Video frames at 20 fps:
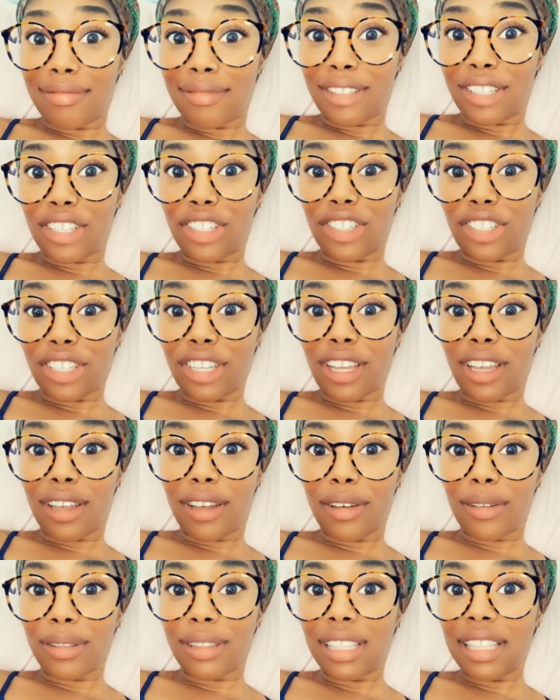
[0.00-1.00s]
this
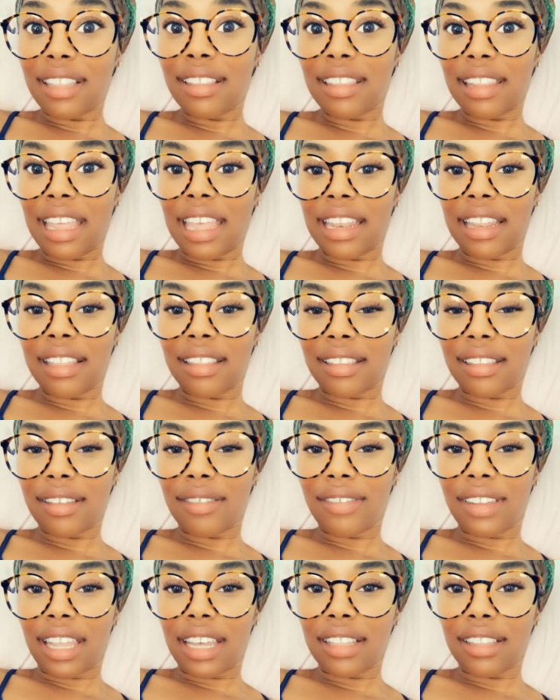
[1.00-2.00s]
show, these ladies
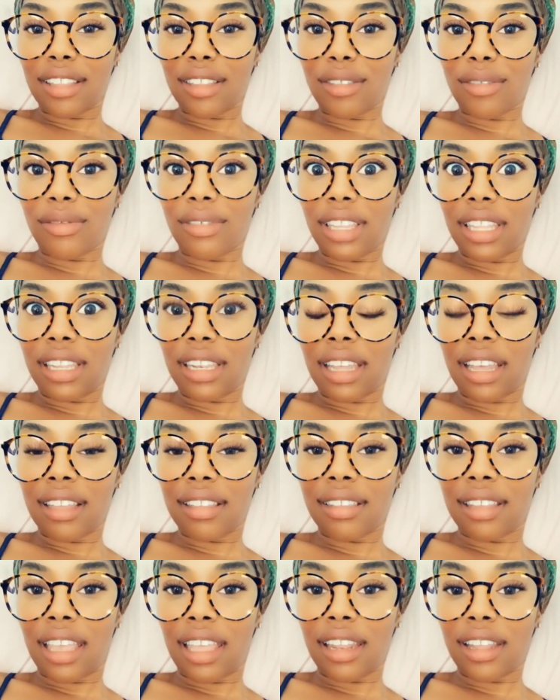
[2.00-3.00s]
live in like this really
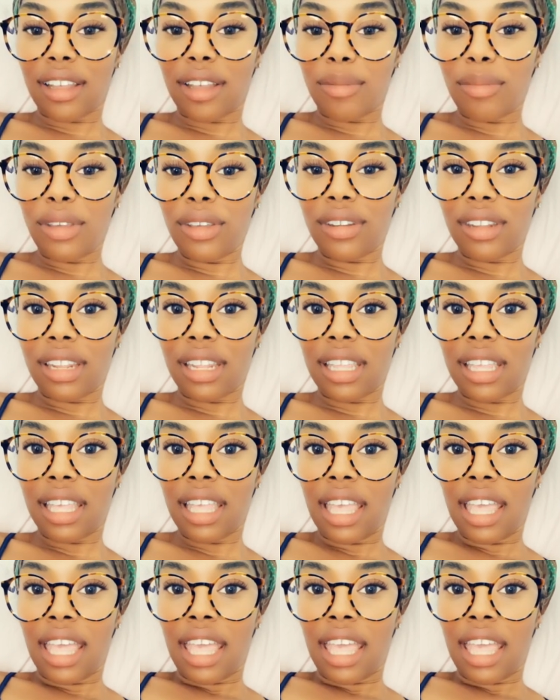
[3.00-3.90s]
nice gated community.